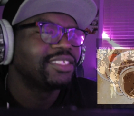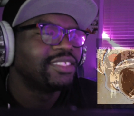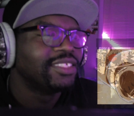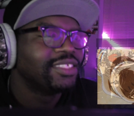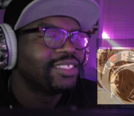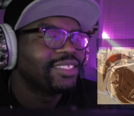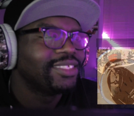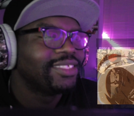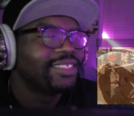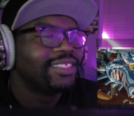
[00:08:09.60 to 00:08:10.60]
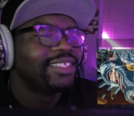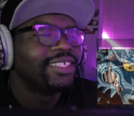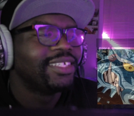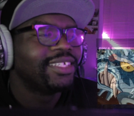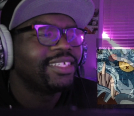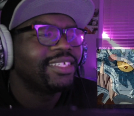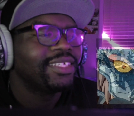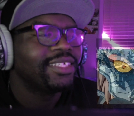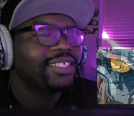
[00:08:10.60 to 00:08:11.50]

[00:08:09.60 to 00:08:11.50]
Nobody speaks.